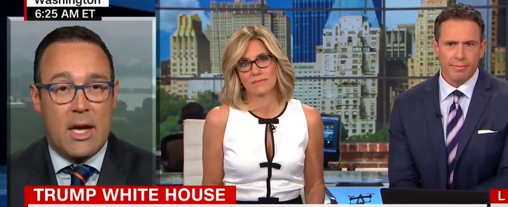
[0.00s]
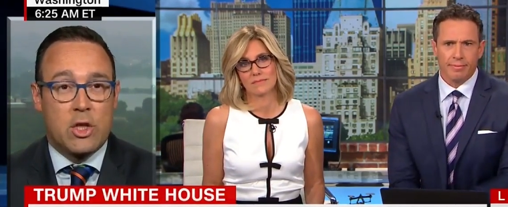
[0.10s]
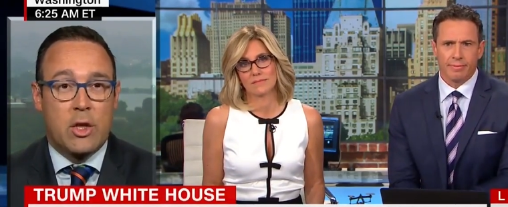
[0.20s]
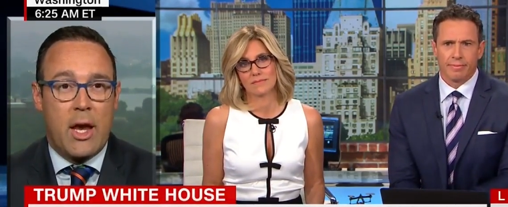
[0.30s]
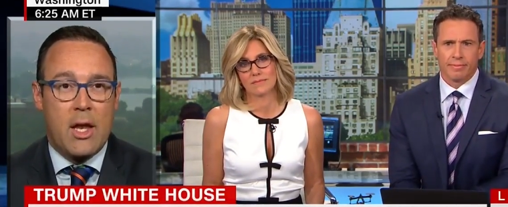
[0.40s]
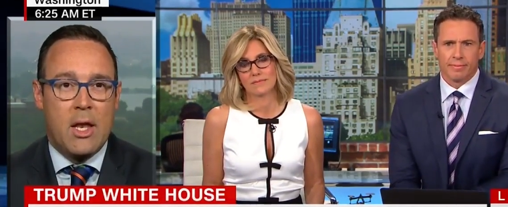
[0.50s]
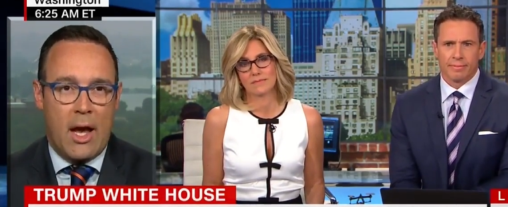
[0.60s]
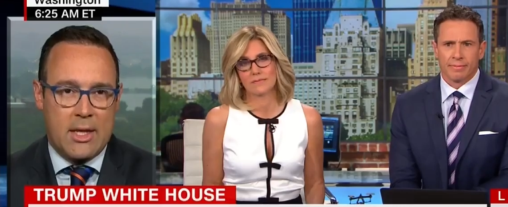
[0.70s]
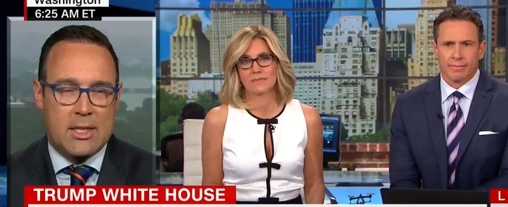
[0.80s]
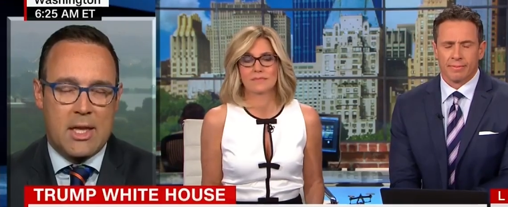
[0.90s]
Speaker 1: actually a
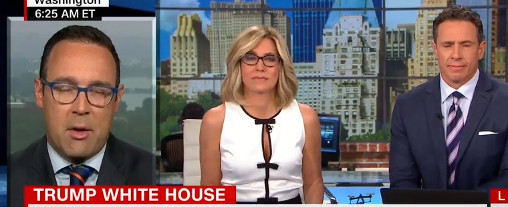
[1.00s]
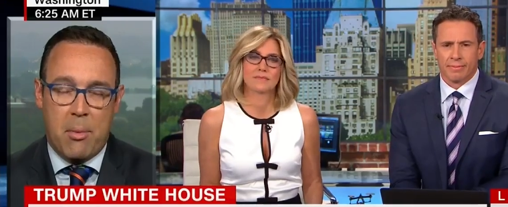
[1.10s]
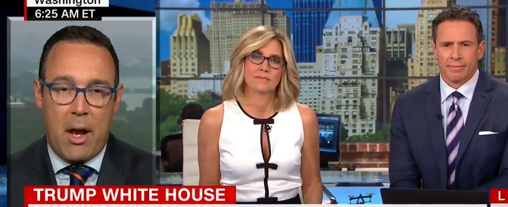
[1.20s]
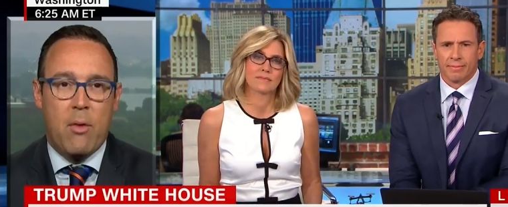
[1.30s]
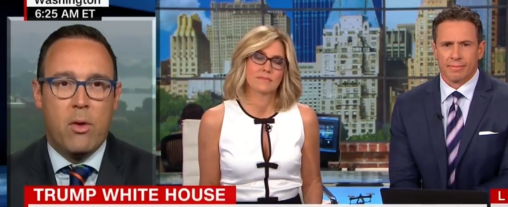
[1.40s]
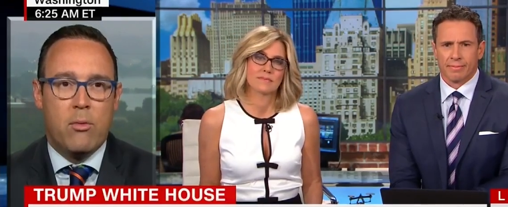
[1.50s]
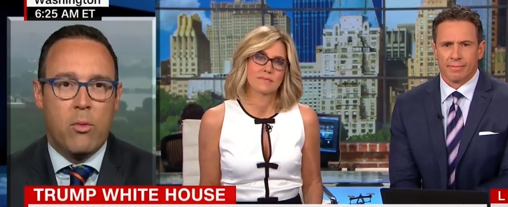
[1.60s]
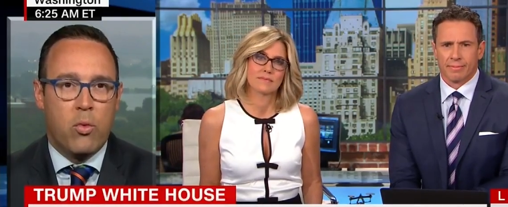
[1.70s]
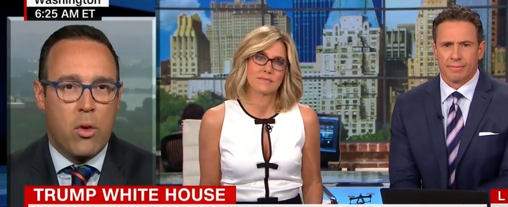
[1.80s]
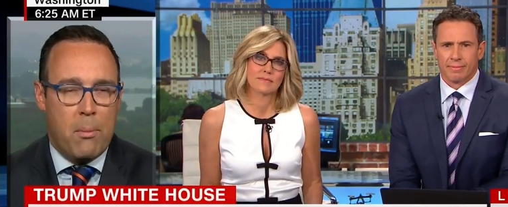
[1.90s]
nice thing. But I would
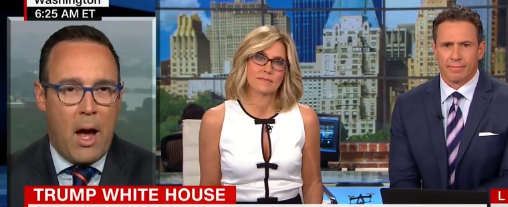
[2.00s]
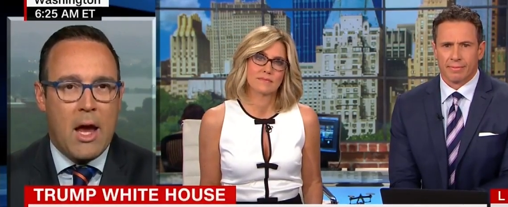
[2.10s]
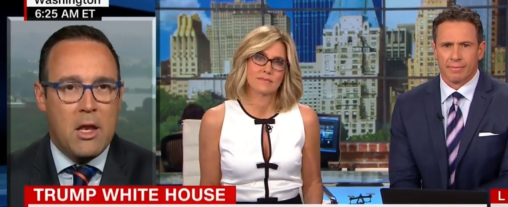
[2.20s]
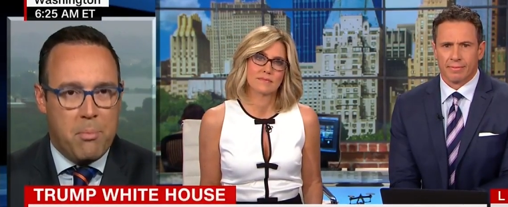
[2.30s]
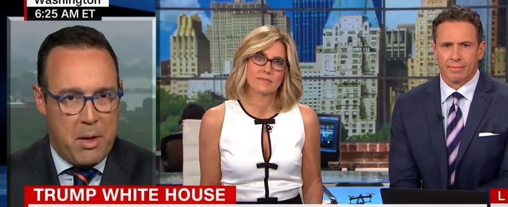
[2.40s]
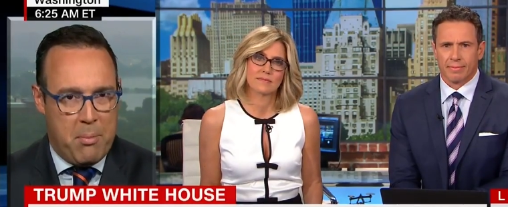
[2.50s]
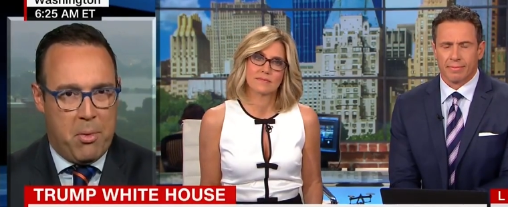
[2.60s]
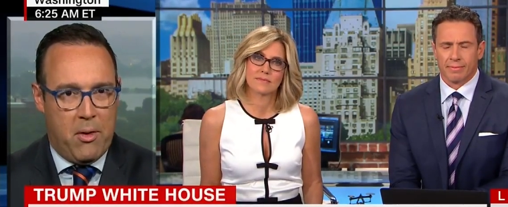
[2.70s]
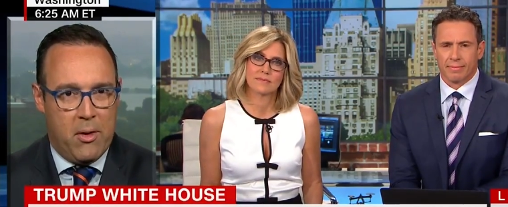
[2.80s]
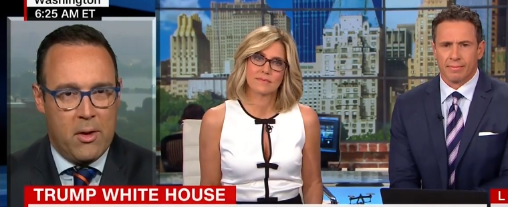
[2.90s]
remind
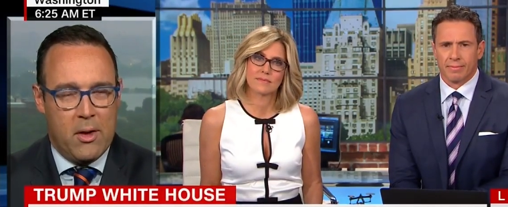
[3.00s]
people,